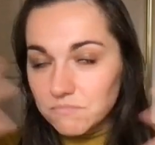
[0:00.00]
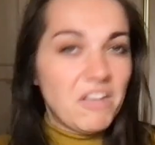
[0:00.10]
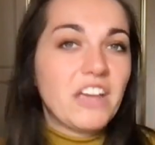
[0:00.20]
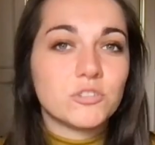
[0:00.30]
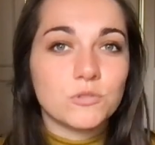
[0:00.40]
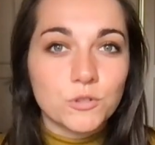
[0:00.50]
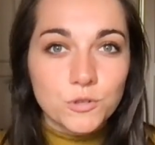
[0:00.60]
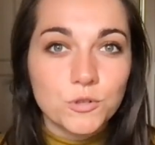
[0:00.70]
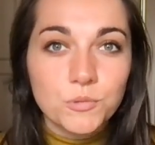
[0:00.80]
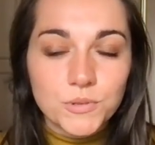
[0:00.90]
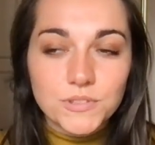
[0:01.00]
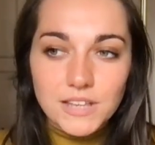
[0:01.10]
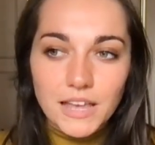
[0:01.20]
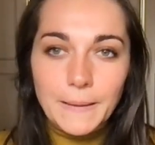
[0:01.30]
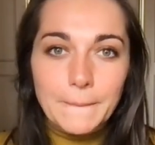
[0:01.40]
national or global,
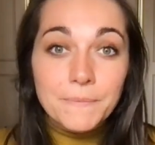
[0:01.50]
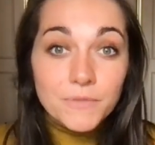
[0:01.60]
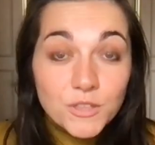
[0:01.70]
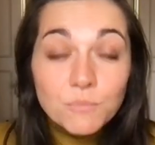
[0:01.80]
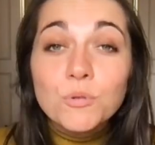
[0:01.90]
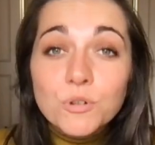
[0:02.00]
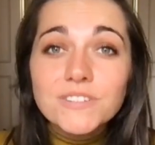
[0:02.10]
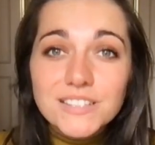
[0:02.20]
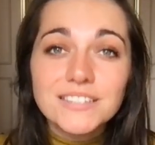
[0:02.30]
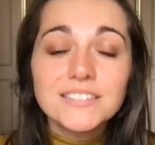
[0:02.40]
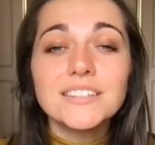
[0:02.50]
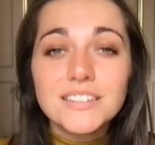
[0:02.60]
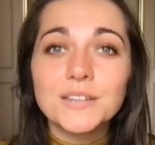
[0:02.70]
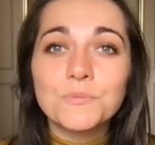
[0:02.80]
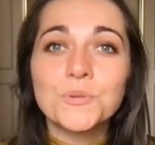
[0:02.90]
say, the more
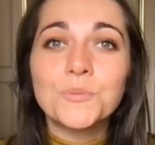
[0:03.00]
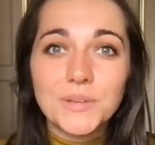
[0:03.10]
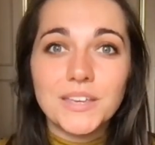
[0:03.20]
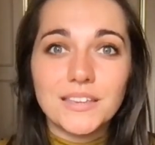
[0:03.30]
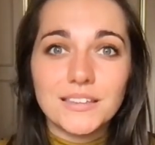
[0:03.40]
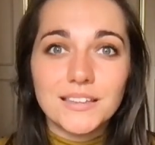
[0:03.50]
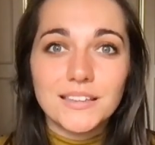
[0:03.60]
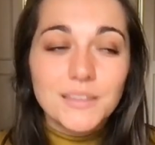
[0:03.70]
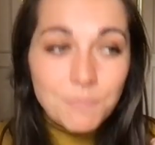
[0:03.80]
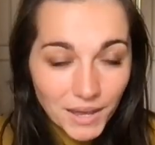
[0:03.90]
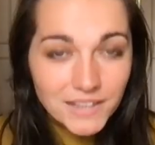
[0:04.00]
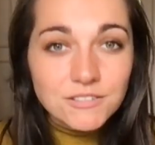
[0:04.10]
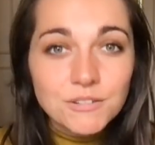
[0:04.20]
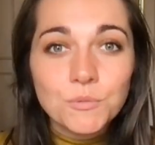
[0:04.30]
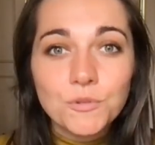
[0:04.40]
resilient it will be, the
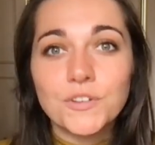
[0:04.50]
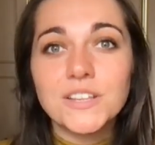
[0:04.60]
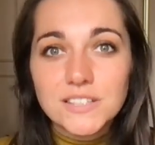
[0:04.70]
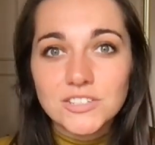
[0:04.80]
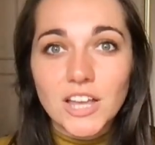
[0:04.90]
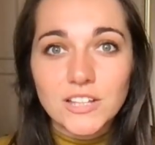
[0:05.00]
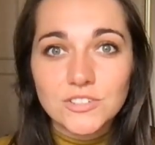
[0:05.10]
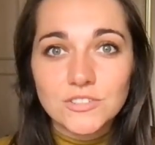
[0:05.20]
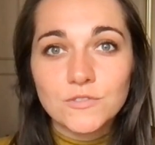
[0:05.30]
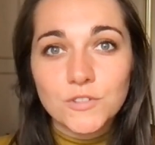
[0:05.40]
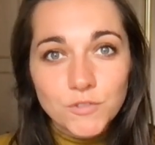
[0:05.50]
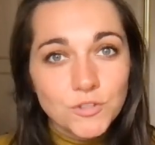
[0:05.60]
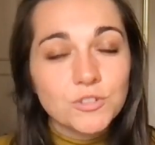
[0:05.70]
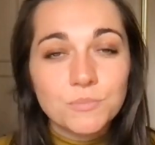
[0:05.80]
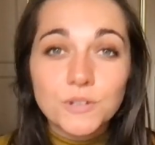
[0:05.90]
better it will face the challenges of the
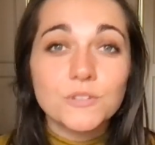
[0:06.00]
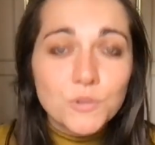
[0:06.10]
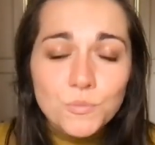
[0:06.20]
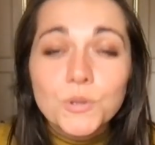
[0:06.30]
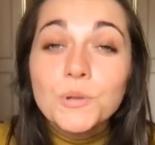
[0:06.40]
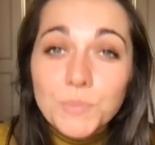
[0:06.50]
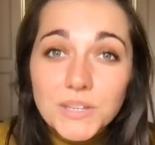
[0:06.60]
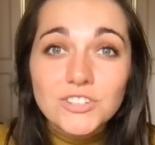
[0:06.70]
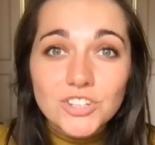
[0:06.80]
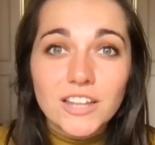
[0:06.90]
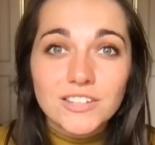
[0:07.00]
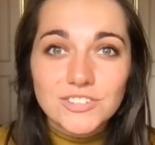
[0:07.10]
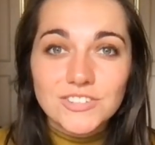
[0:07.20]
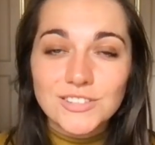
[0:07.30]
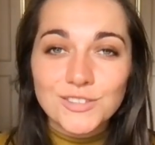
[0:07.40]
future, because there will be
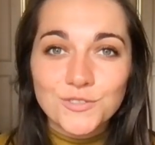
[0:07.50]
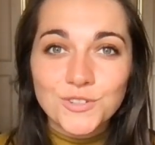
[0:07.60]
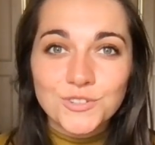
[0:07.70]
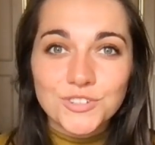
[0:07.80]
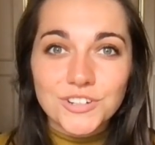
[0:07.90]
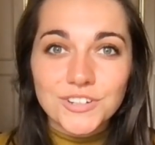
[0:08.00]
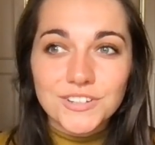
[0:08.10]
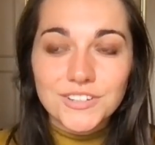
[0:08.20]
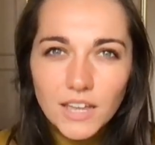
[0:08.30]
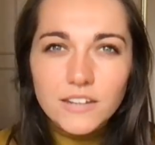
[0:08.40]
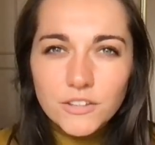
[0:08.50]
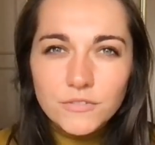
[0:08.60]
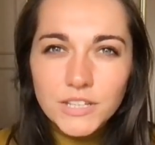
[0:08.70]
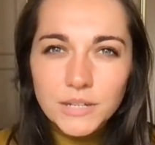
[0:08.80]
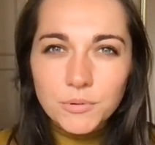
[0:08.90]
challenges in the future. Another
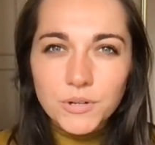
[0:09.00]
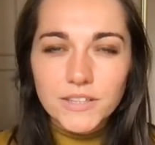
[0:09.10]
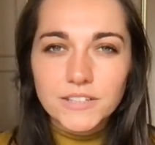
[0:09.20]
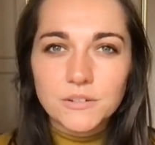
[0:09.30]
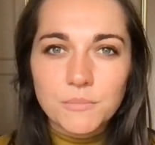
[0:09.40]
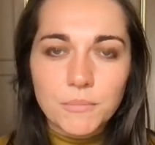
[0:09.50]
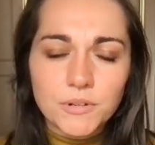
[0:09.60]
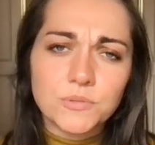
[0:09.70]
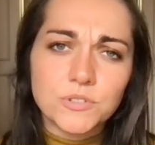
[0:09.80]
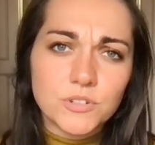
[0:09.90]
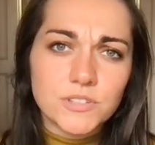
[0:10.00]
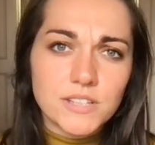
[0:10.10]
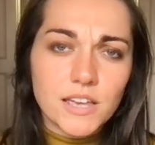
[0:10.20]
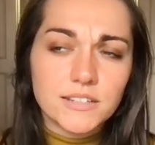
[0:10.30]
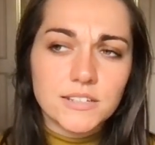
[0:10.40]
really important thing to remember is what John
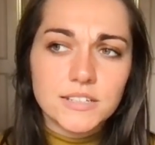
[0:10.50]
said